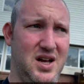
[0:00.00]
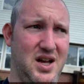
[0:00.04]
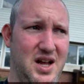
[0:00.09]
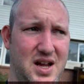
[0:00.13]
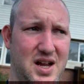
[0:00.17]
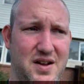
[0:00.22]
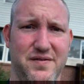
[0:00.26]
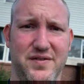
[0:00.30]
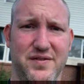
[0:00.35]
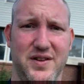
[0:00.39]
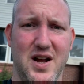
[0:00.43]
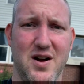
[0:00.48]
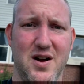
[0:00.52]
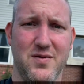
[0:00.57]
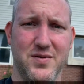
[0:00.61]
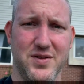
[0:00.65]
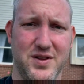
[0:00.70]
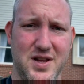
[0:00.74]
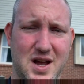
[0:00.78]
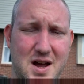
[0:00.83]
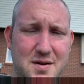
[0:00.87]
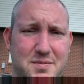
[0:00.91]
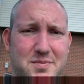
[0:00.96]
I can fly
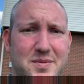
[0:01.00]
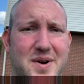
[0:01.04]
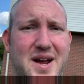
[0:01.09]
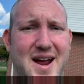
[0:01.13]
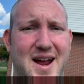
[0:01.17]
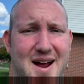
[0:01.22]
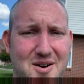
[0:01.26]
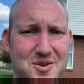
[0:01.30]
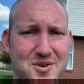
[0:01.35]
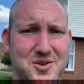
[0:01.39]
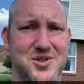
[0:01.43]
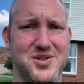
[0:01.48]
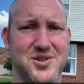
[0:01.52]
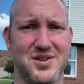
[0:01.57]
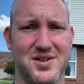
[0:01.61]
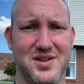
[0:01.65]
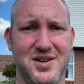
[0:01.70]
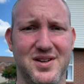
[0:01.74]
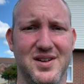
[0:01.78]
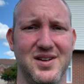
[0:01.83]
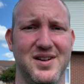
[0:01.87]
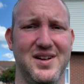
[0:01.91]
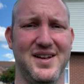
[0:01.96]
over the top of my house.
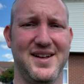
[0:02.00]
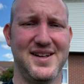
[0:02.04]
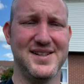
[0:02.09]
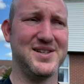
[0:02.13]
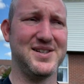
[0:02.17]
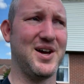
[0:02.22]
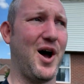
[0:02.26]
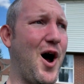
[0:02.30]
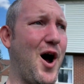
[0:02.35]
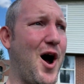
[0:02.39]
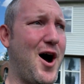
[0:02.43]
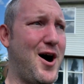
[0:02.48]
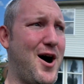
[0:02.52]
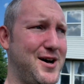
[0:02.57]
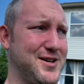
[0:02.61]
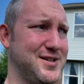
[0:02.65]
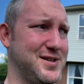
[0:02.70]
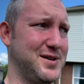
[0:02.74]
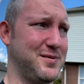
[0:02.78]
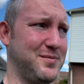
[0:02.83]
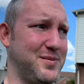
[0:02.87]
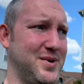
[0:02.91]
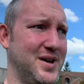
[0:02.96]
It's
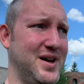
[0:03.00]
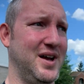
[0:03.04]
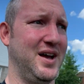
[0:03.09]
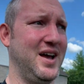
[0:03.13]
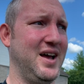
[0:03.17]
awesome.